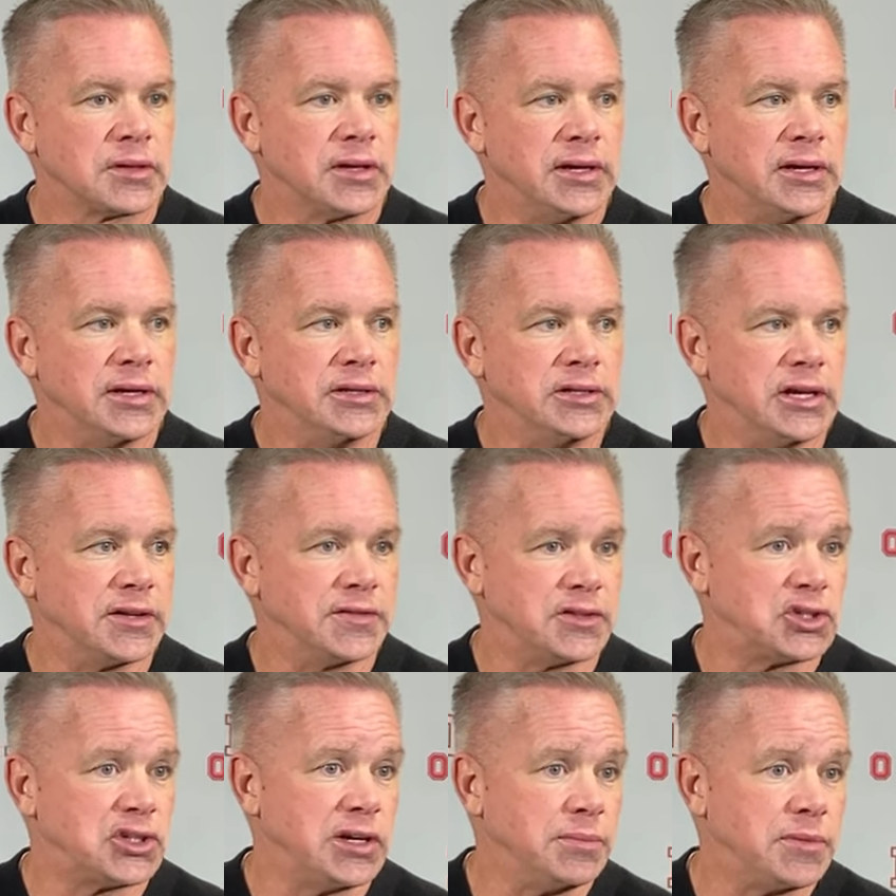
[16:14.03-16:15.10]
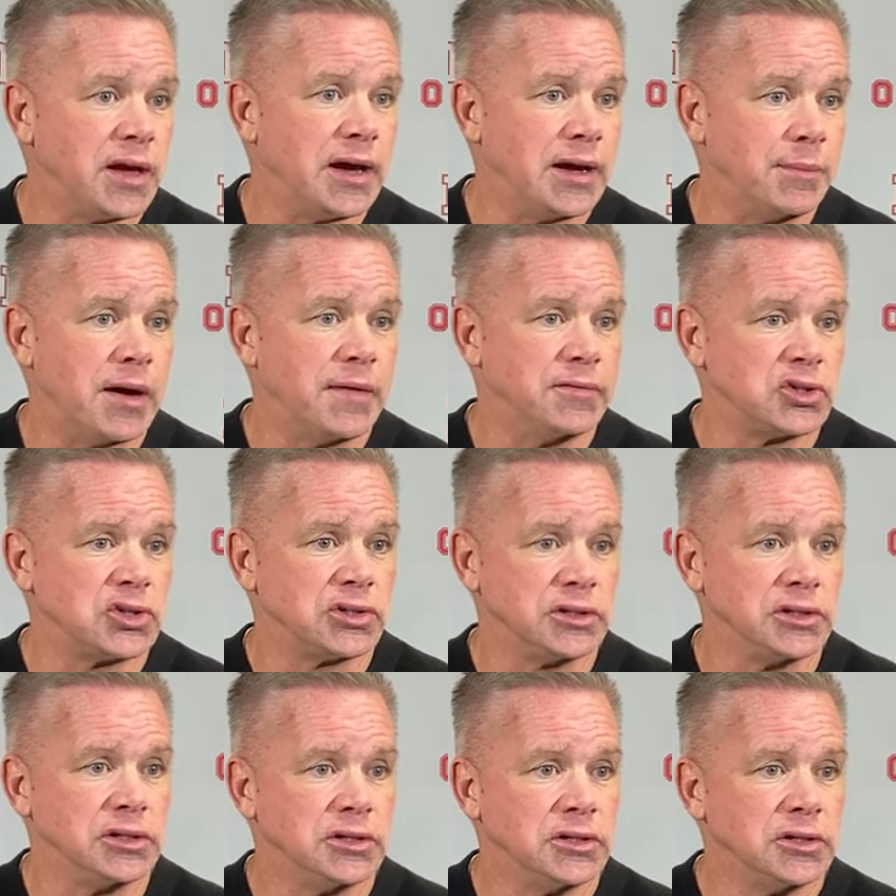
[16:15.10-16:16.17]
And yet at the same time,
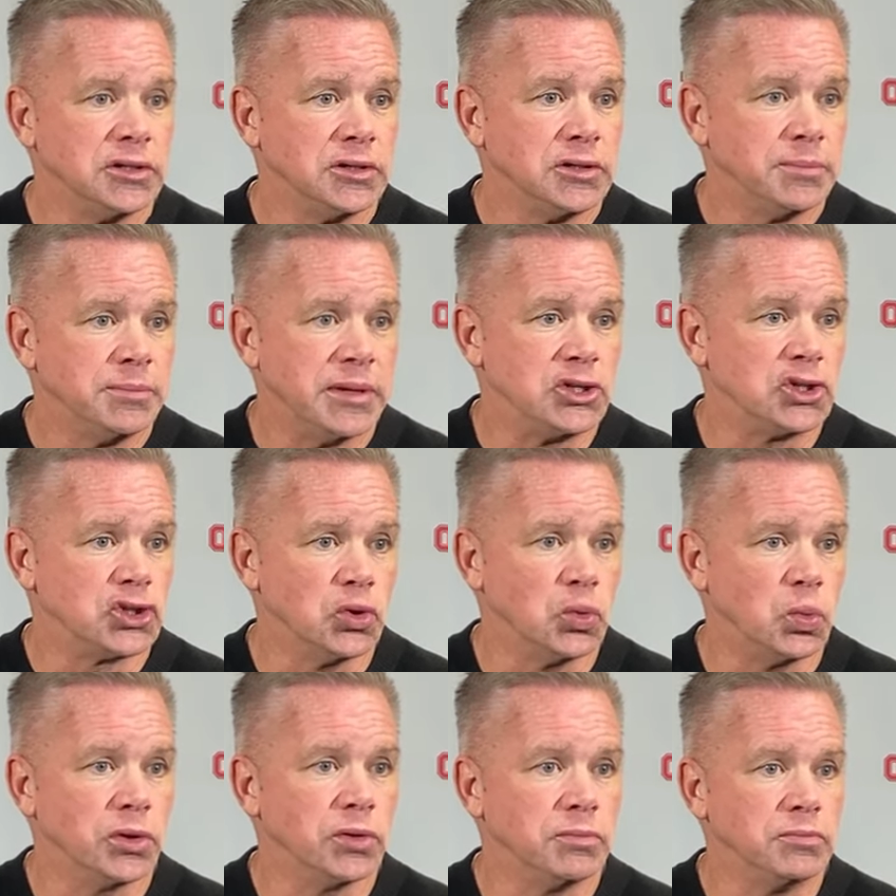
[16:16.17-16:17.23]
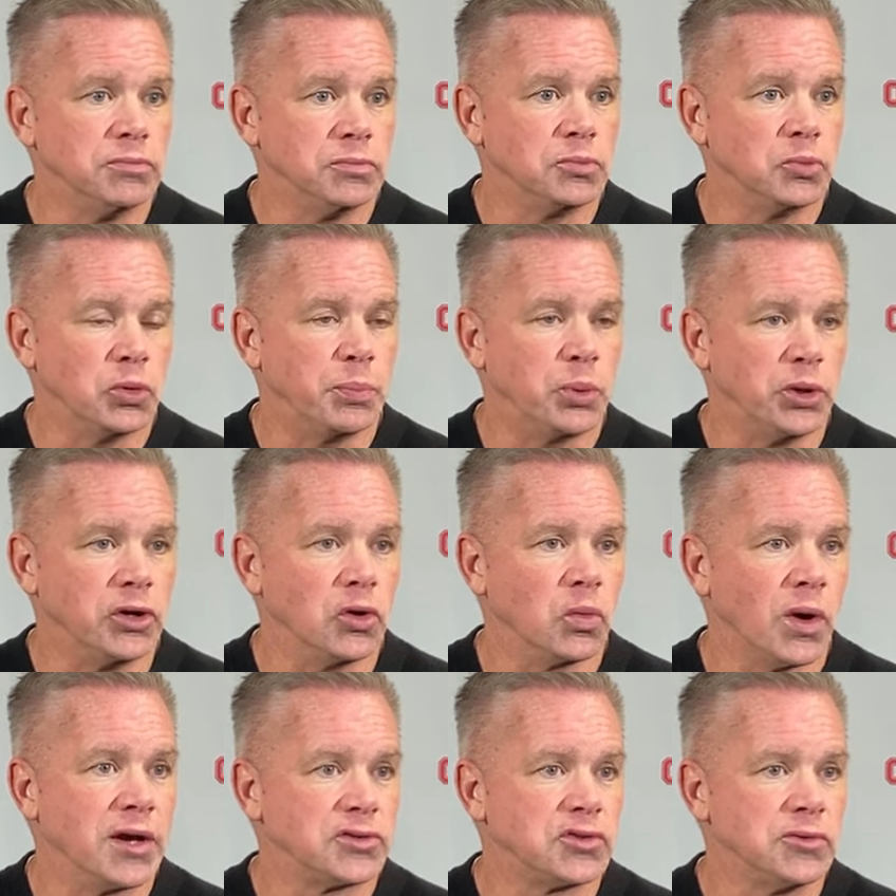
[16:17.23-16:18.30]
obviously, make sure we're putting a
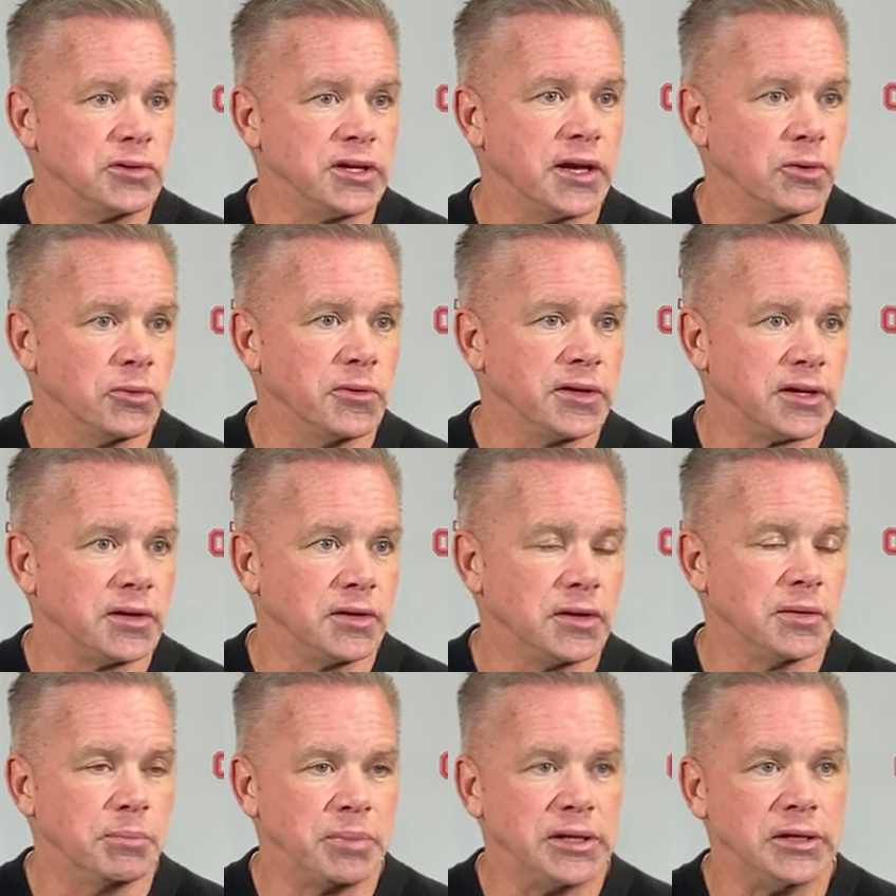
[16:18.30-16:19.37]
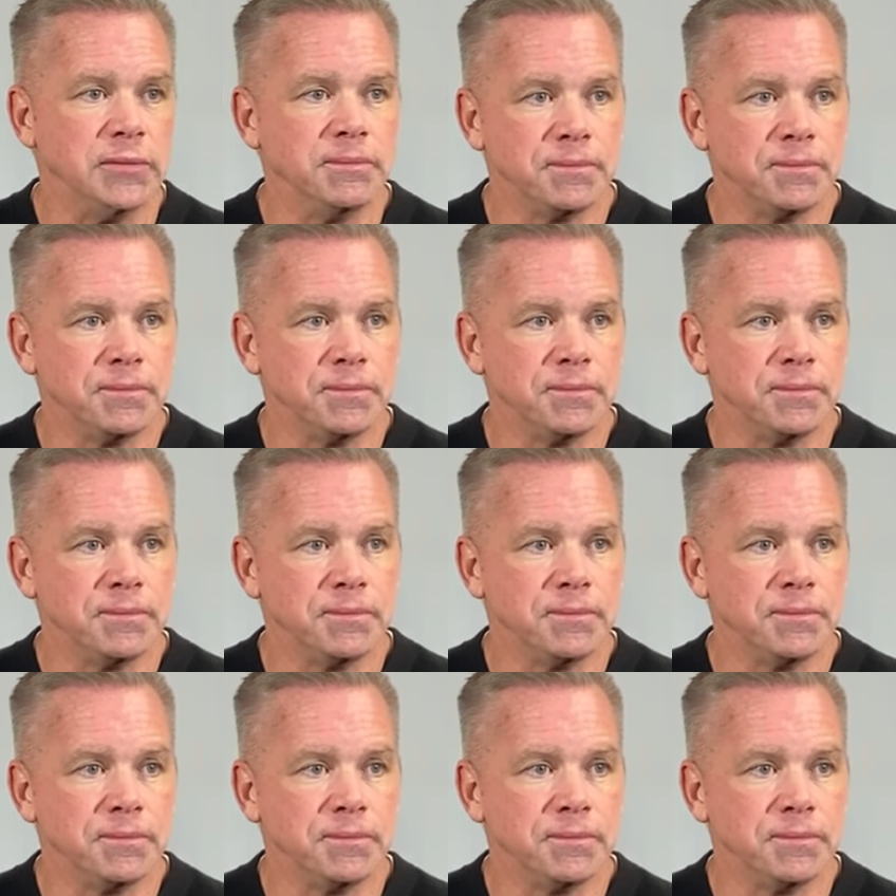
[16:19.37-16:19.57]
roster together that can compete.